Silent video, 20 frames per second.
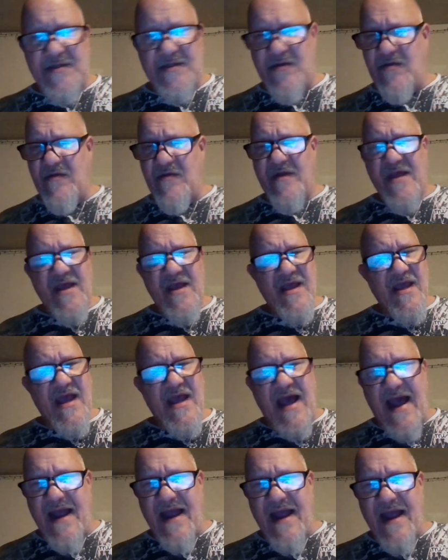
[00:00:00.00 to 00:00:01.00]
So
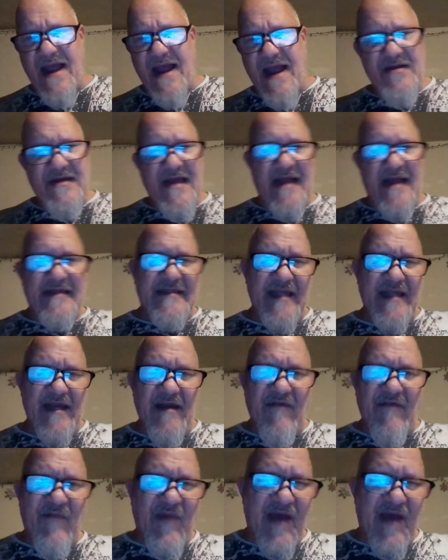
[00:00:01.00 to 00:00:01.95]
I could not say enough